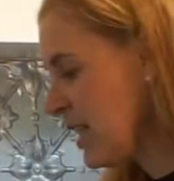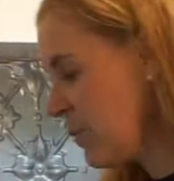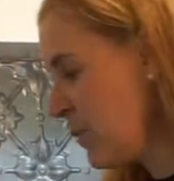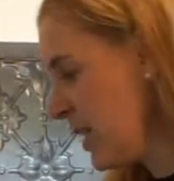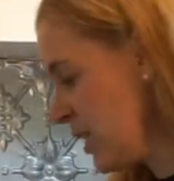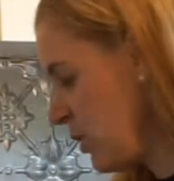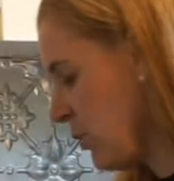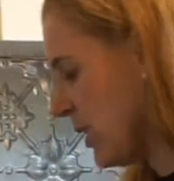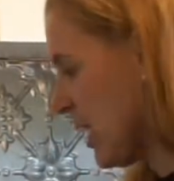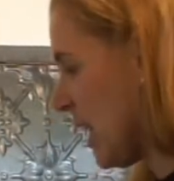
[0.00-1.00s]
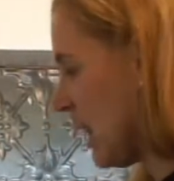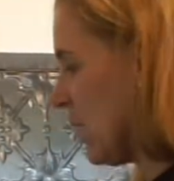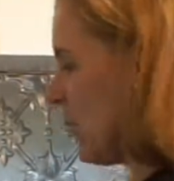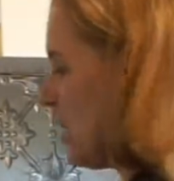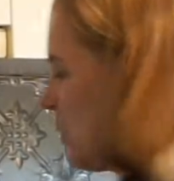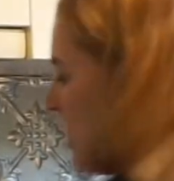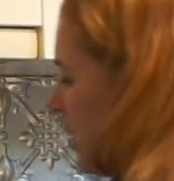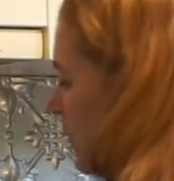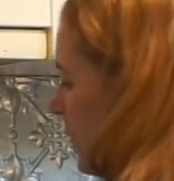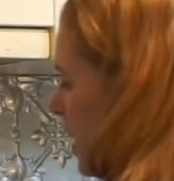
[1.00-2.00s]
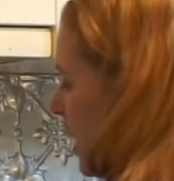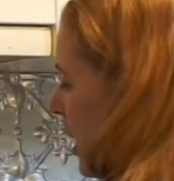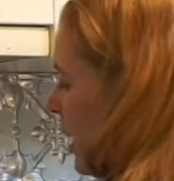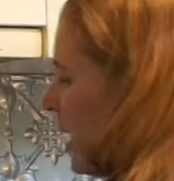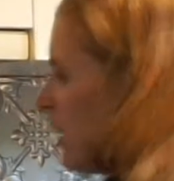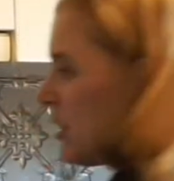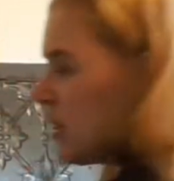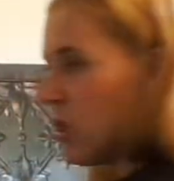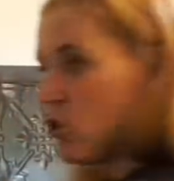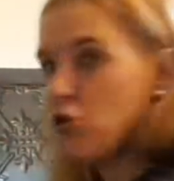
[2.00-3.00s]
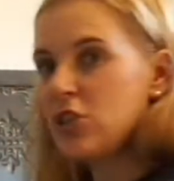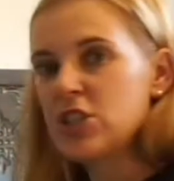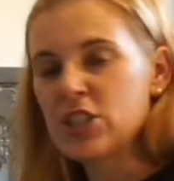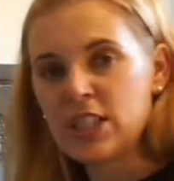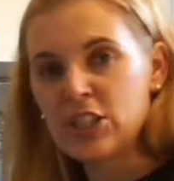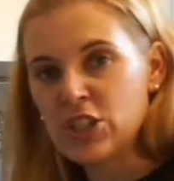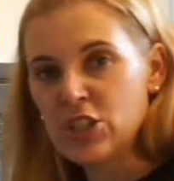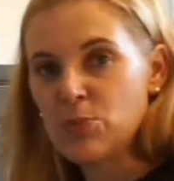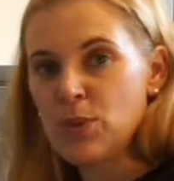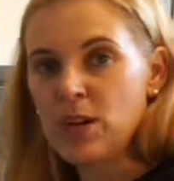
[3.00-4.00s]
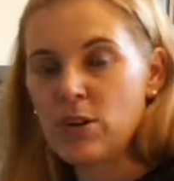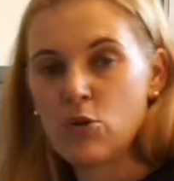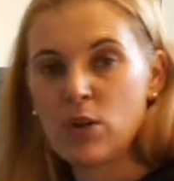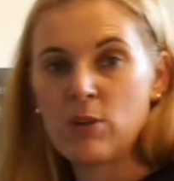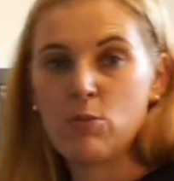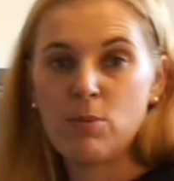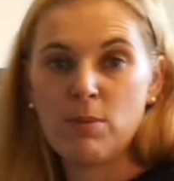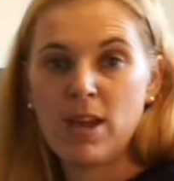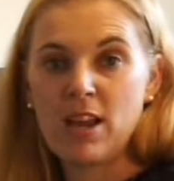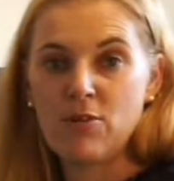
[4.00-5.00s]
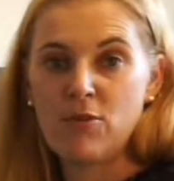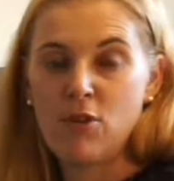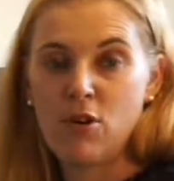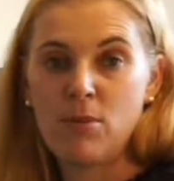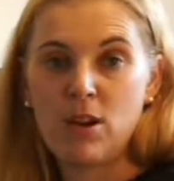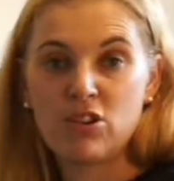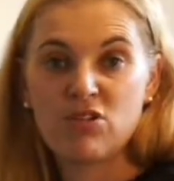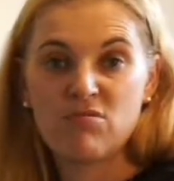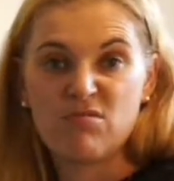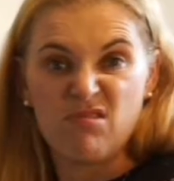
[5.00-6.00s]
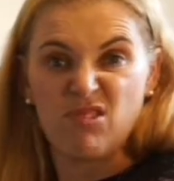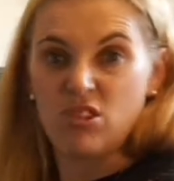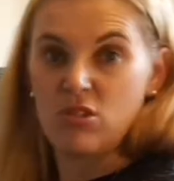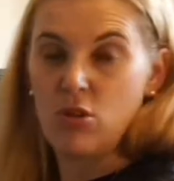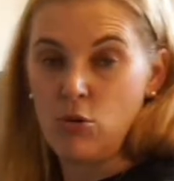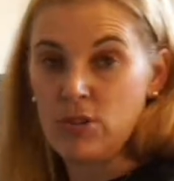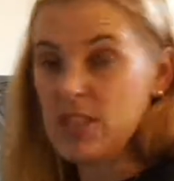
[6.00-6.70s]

thing we need to do is add our liquid sweetener. Now, traditionally a gingerbread cookie will be made from golden